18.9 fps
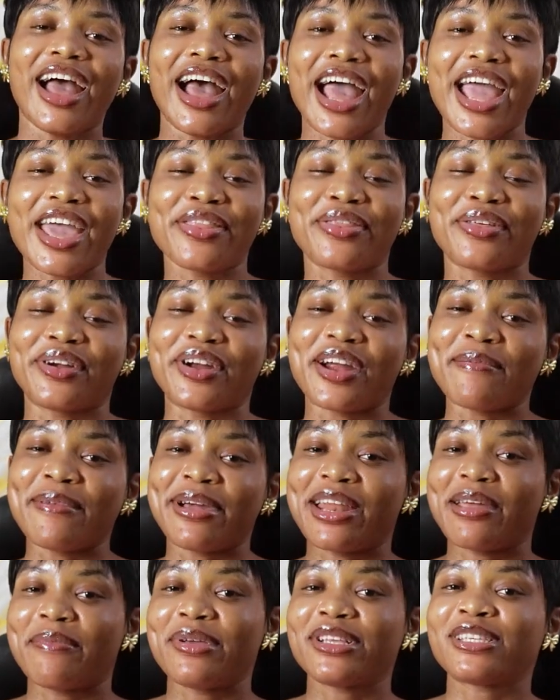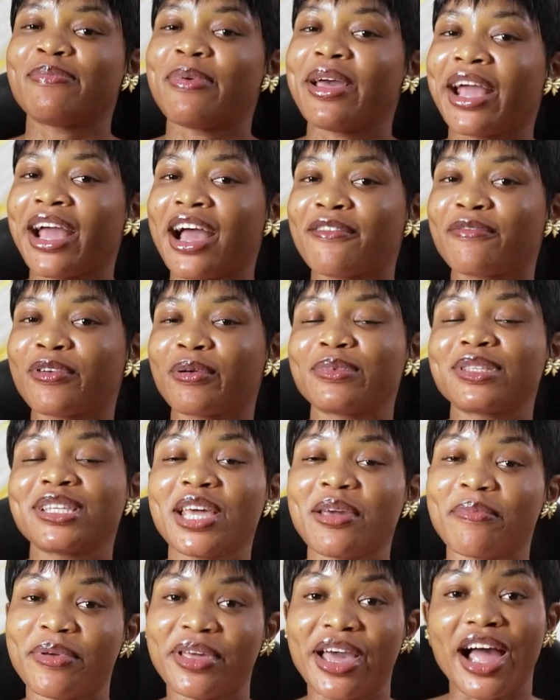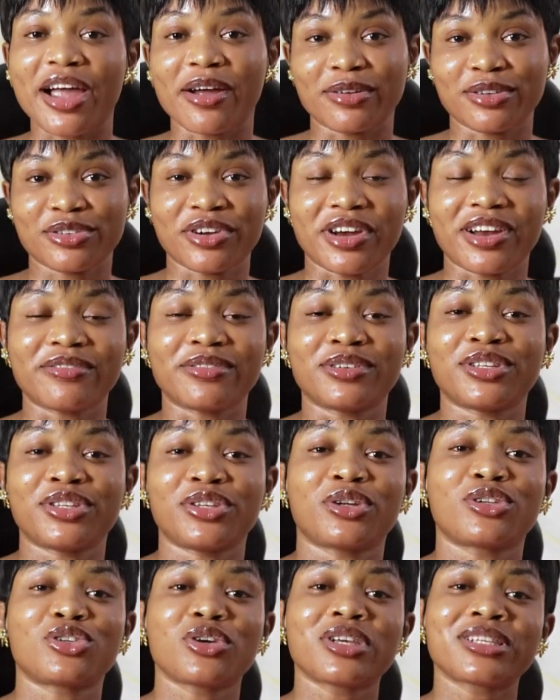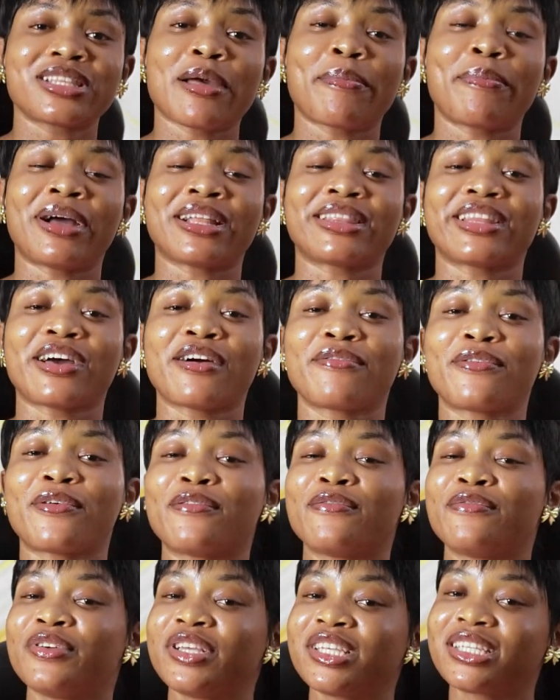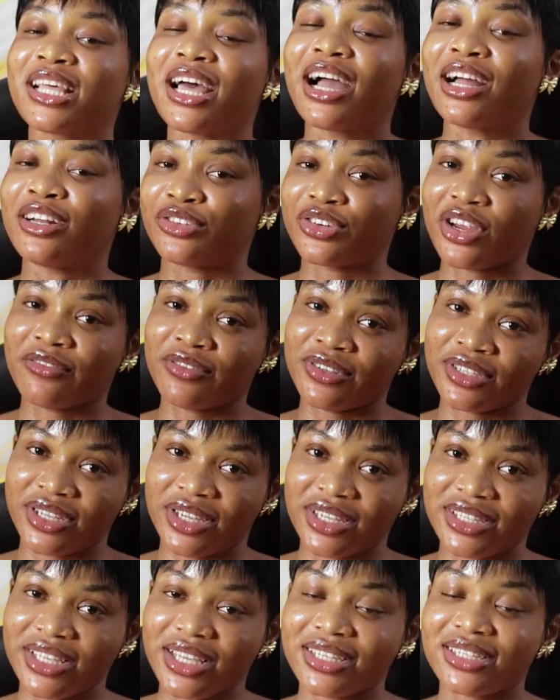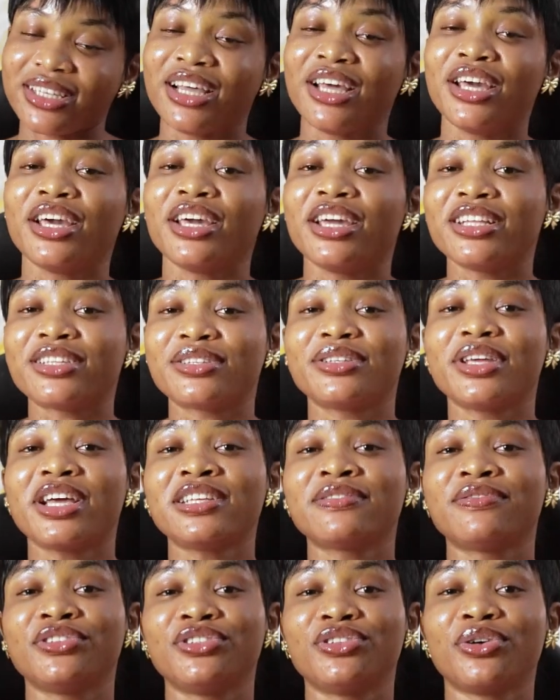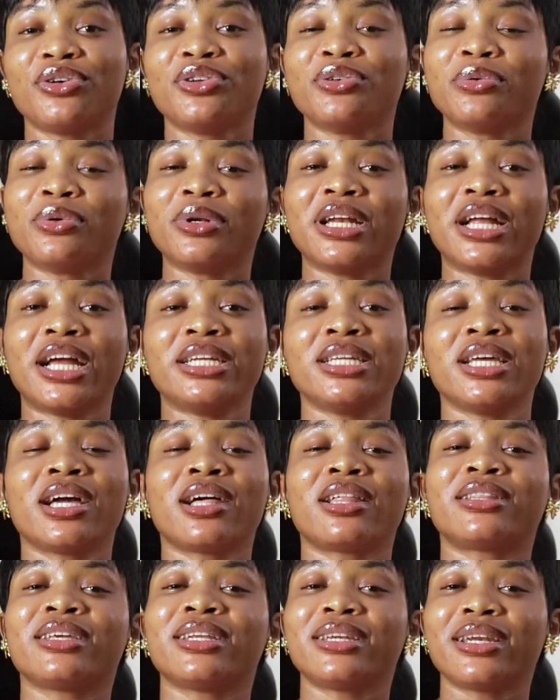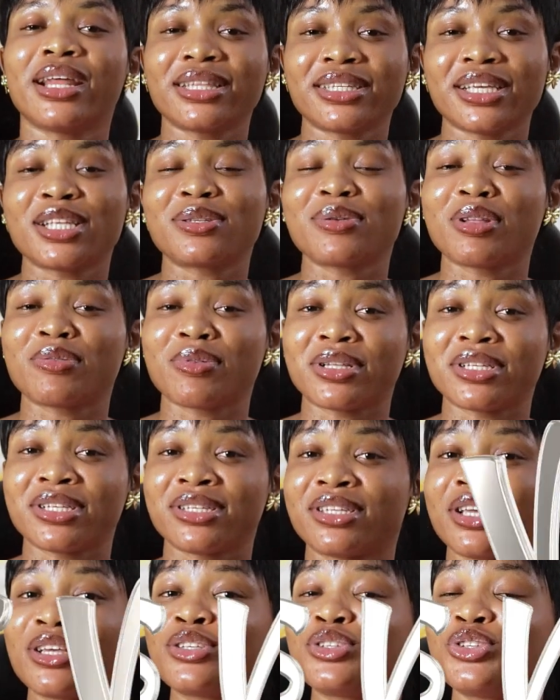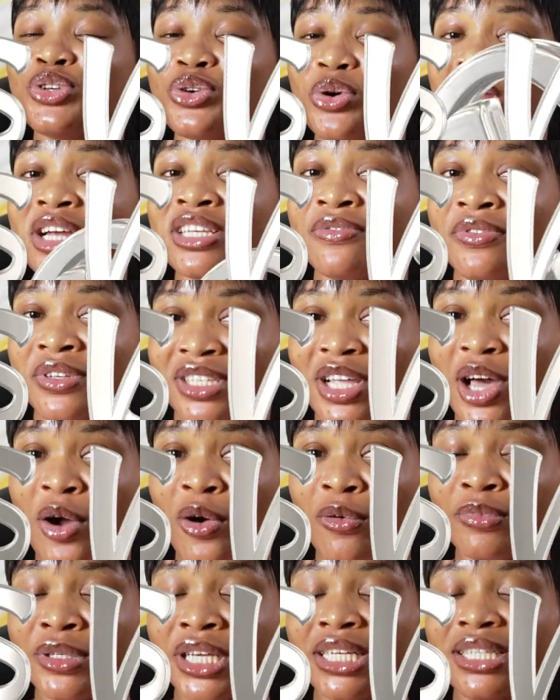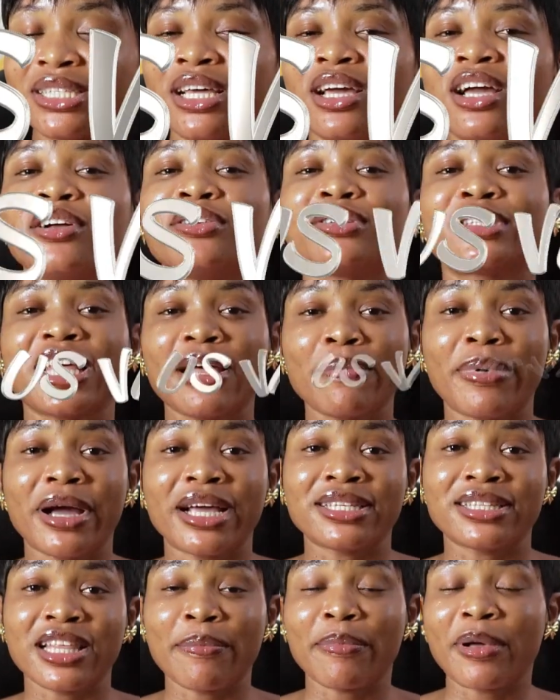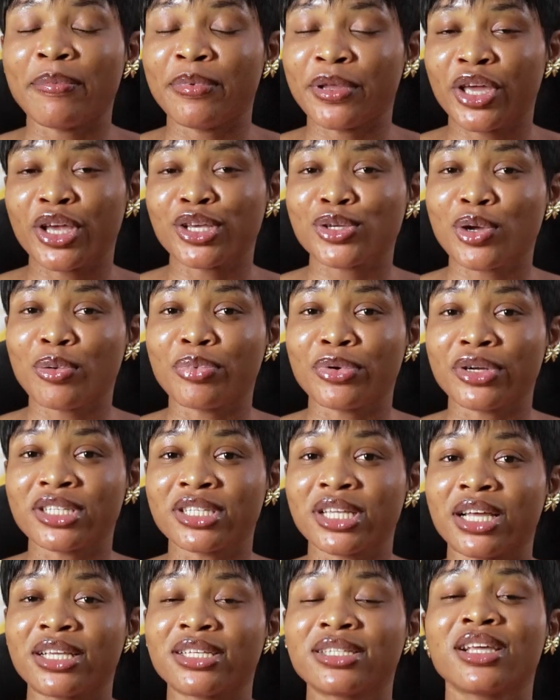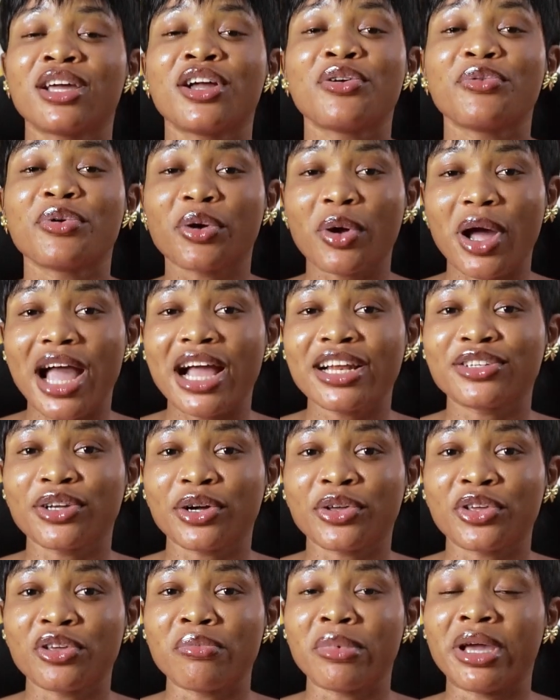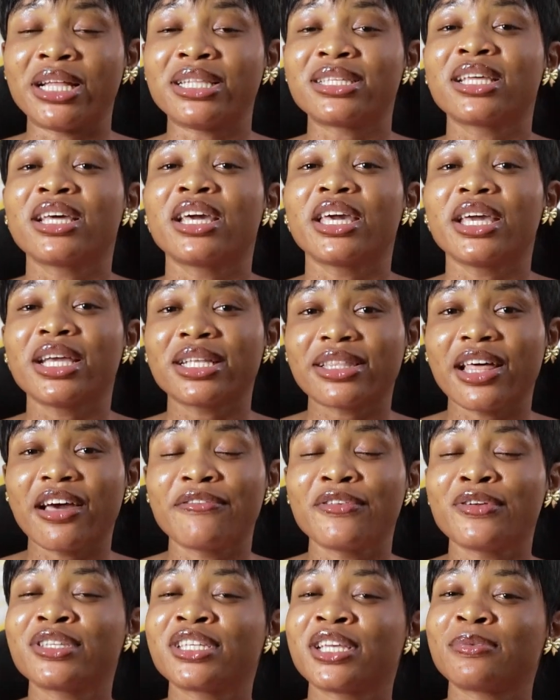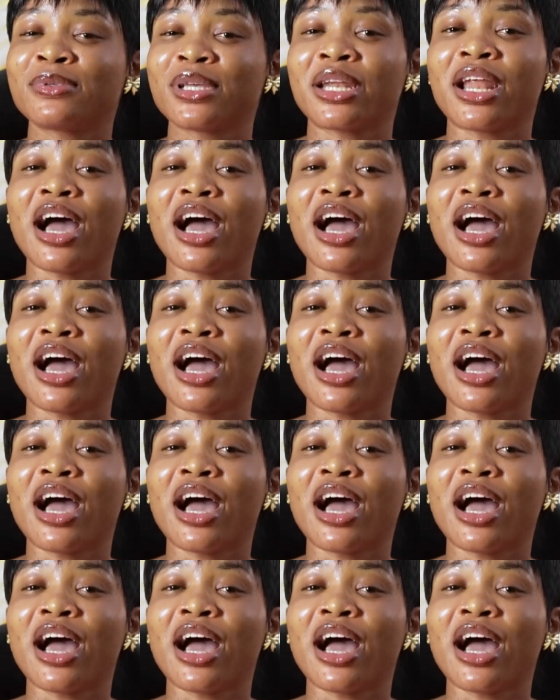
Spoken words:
Hi there, my name is Becca from TBIO Travels, your trusted partner for visa and travel success. In today's video, you will learn the latest 2026 US visa updates, step-by-step application process, required documents, interview tips,